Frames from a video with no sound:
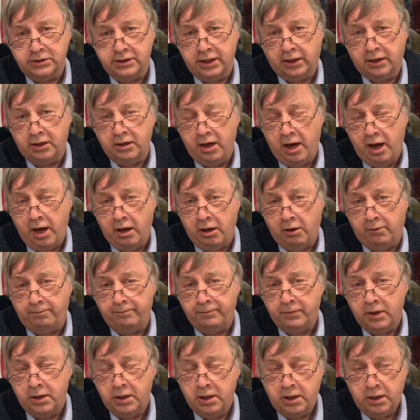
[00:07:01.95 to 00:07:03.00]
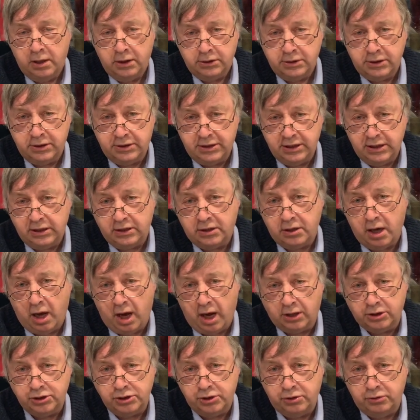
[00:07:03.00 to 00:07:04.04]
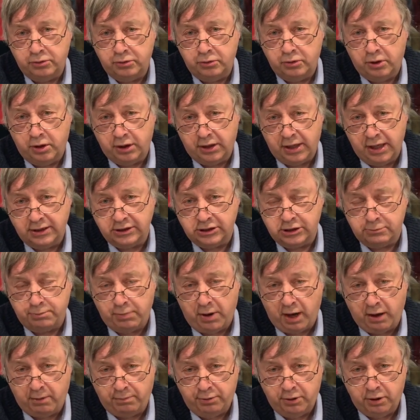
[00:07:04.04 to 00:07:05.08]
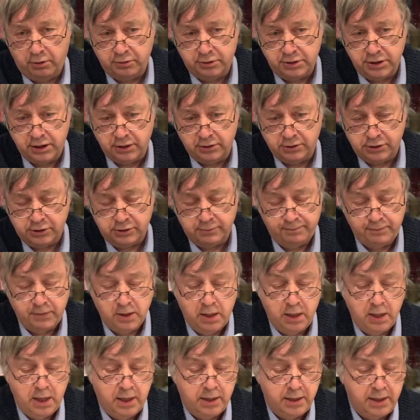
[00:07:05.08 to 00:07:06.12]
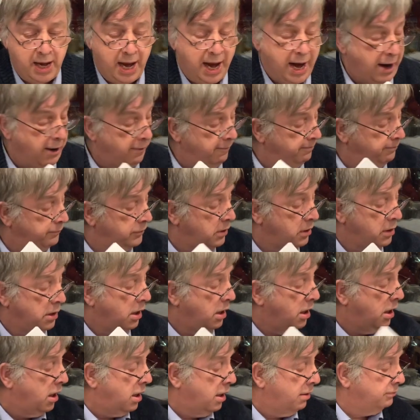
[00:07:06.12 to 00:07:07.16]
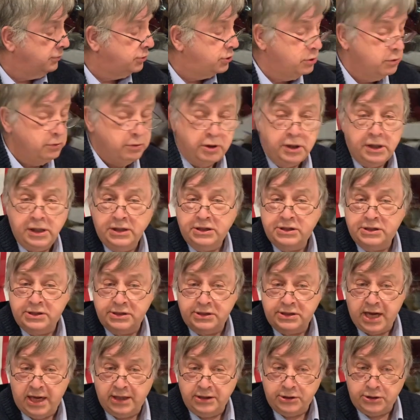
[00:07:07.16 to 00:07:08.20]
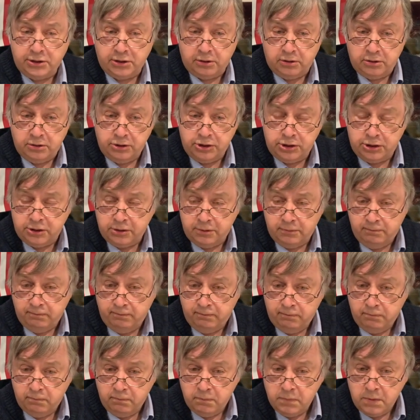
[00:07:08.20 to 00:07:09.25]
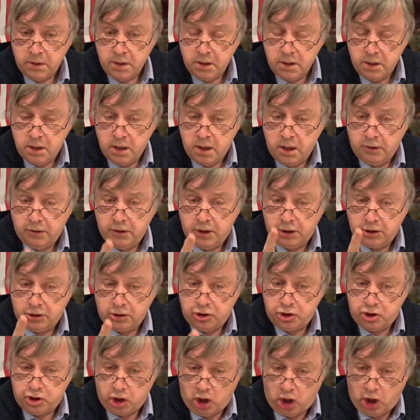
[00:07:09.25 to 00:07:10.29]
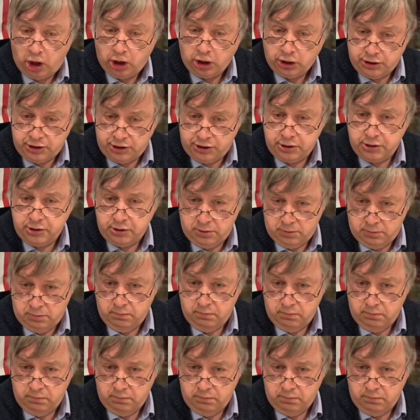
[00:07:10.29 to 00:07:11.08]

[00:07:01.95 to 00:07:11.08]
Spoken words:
that can help to detox you against spike proteins. Now, to the censors, the jerks,